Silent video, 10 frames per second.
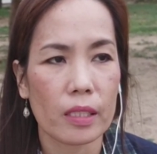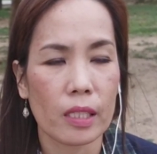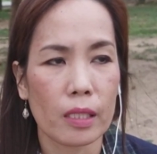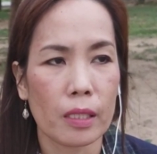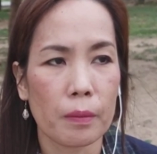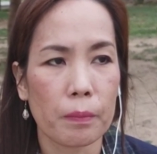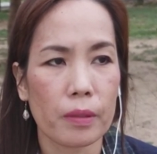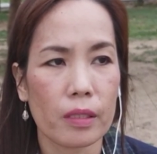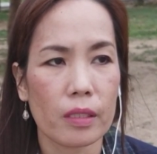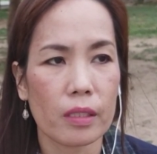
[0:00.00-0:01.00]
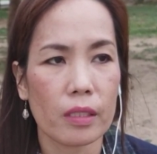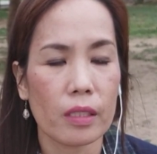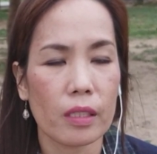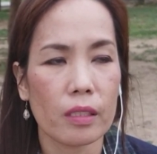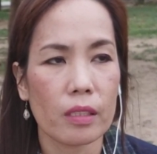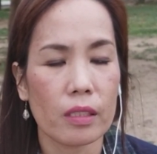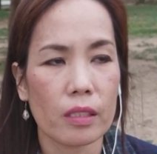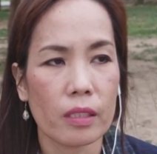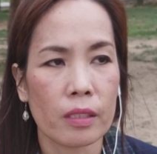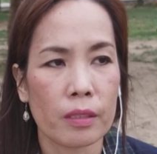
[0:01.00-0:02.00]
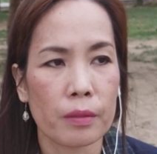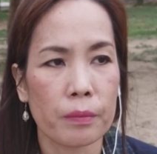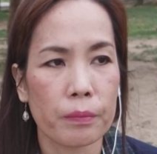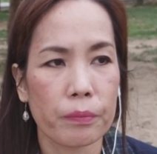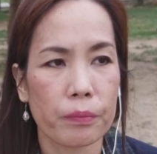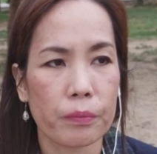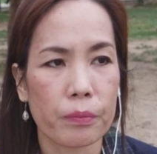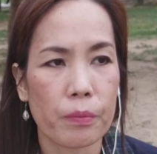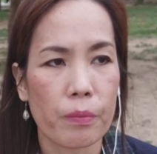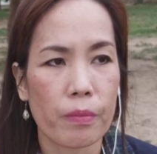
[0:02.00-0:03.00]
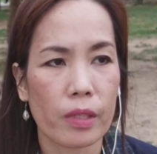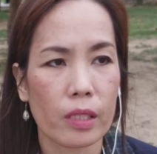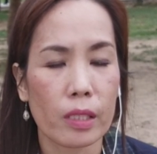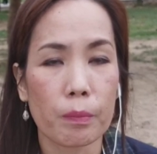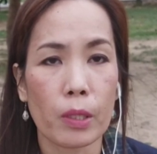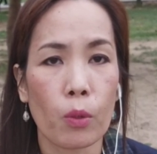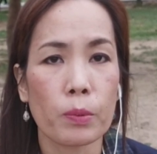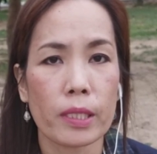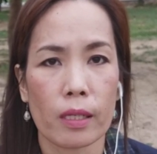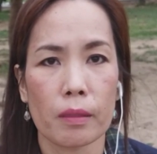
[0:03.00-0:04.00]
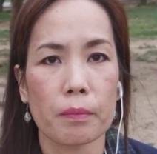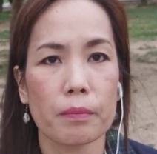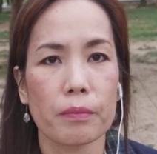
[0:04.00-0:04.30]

keep um, keep the hopes up.